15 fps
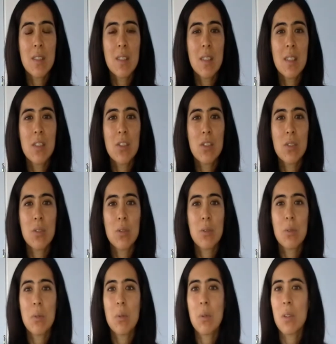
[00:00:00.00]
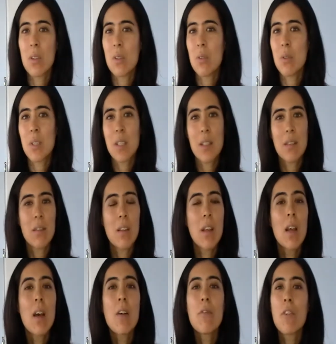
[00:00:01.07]
to teach you, or you can
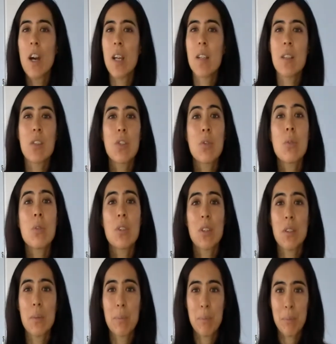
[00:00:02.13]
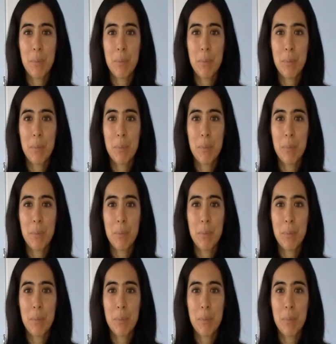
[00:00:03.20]
find a tutor.